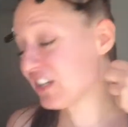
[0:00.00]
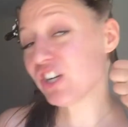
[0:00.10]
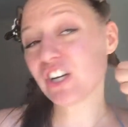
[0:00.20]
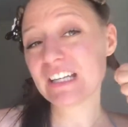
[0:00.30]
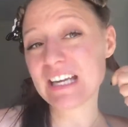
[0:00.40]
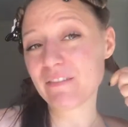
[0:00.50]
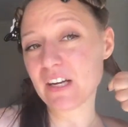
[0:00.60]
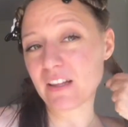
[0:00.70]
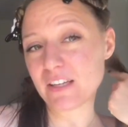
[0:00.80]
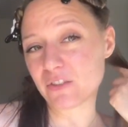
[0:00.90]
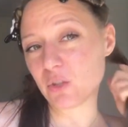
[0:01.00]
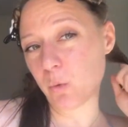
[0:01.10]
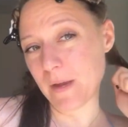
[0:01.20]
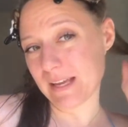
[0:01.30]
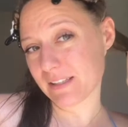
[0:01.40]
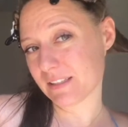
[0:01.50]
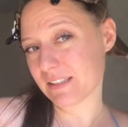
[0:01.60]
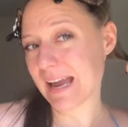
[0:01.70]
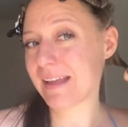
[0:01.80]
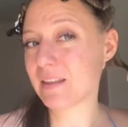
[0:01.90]
then you're gonna give it a little
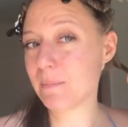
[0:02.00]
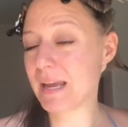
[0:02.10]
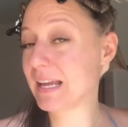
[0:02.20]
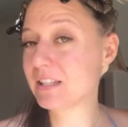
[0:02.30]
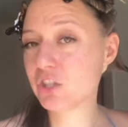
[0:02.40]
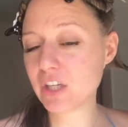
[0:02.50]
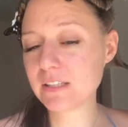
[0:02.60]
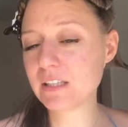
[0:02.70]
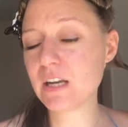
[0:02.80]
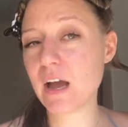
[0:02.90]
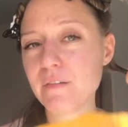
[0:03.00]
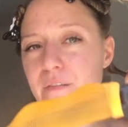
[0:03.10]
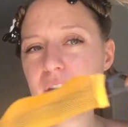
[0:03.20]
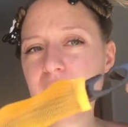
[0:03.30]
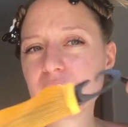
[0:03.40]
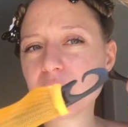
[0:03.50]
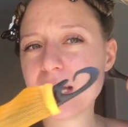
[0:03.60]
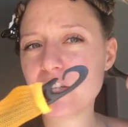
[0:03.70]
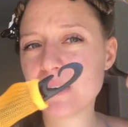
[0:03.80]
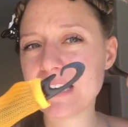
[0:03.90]
twist at the base, just enough so
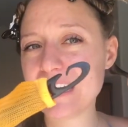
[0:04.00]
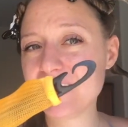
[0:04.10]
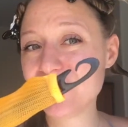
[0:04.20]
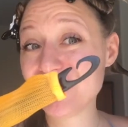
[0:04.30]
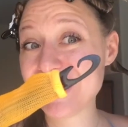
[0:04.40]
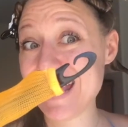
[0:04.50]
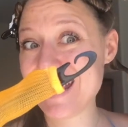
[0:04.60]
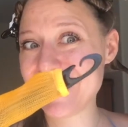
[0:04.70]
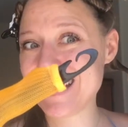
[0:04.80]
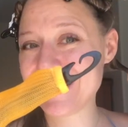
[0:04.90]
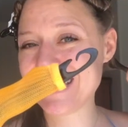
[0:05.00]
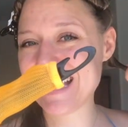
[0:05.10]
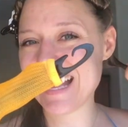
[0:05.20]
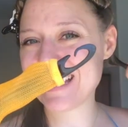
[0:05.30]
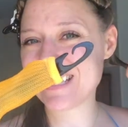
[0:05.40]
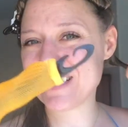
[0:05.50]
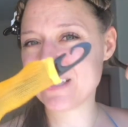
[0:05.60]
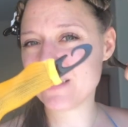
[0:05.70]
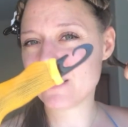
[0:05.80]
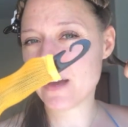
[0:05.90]
that you can insert the hair into that
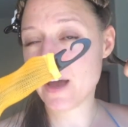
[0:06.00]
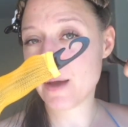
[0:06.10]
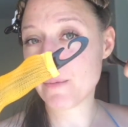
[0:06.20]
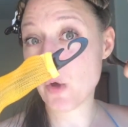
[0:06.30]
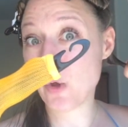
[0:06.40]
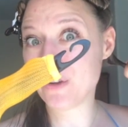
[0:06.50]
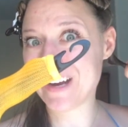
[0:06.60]
little um, hole